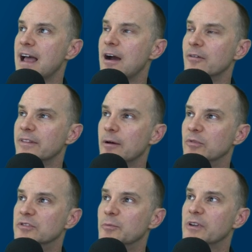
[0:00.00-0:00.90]
out and that
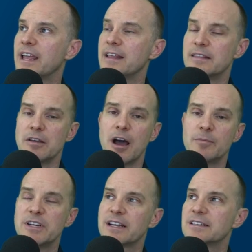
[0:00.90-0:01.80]
will duplicate the
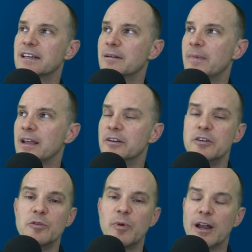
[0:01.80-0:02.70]
object and make a
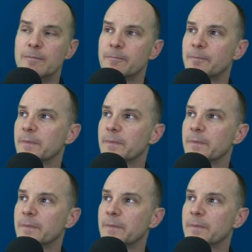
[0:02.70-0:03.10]
new button.